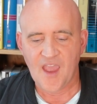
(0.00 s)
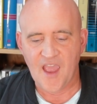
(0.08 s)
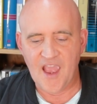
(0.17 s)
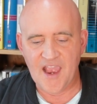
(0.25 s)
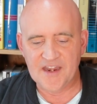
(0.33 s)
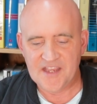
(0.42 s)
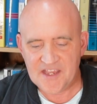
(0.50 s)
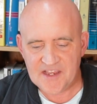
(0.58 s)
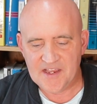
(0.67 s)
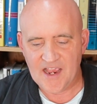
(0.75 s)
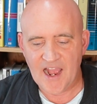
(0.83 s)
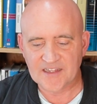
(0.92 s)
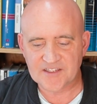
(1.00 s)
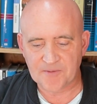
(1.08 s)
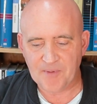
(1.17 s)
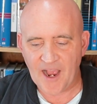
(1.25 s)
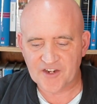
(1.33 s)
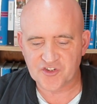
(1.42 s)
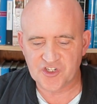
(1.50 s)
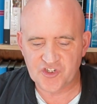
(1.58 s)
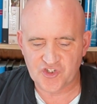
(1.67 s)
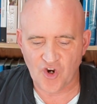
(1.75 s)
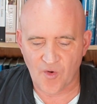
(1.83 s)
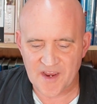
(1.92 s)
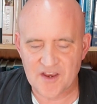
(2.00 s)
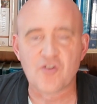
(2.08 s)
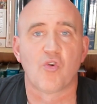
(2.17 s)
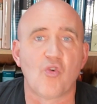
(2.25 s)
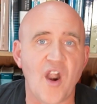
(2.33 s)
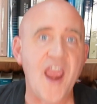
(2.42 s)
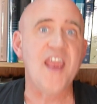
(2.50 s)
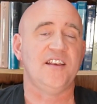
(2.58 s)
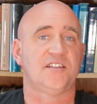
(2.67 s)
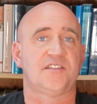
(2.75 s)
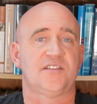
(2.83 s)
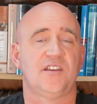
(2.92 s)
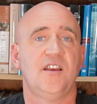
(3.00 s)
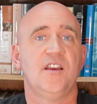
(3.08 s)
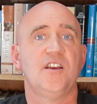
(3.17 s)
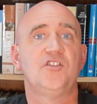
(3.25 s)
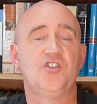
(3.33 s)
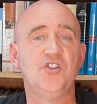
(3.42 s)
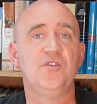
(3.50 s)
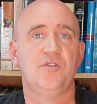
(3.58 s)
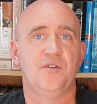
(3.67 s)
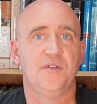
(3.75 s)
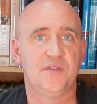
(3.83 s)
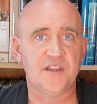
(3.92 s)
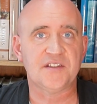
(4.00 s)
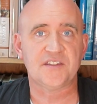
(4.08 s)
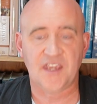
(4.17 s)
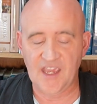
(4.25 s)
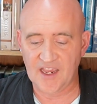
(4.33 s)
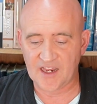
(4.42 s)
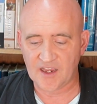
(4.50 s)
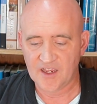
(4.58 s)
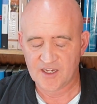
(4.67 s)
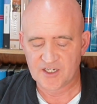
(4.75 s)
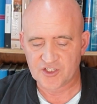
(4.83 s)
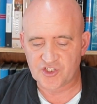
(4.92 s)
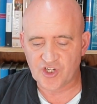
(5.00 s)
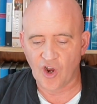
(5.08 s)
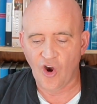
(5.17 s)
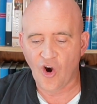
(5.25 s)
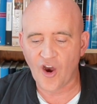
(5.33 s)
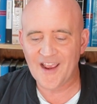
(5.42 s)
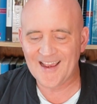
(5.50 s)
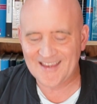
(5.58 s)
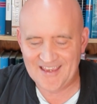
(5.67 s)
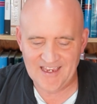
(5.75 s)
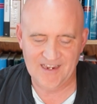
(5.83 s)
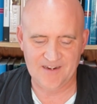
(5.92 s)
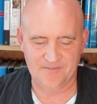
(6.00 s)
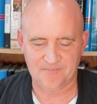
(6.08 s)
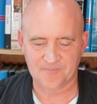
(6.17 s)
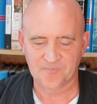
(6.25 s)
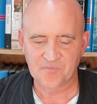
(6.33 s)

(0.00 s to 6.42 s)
and he ends up actually showing grace to this king Jehoiachin.